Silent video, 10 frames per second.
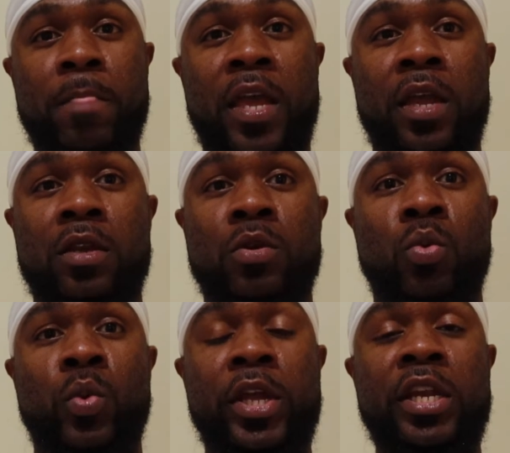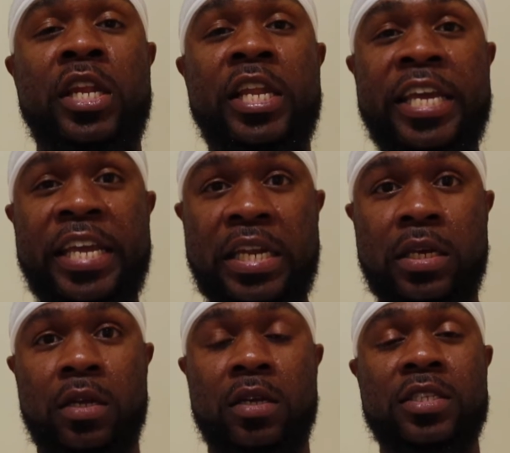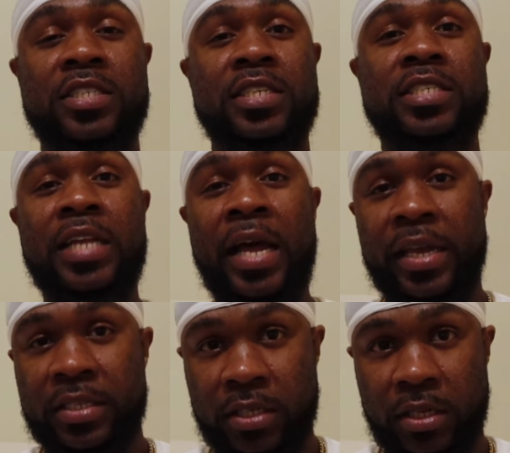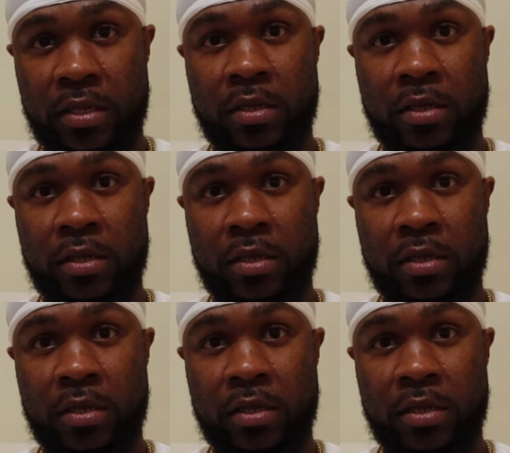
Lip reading: And we lead society.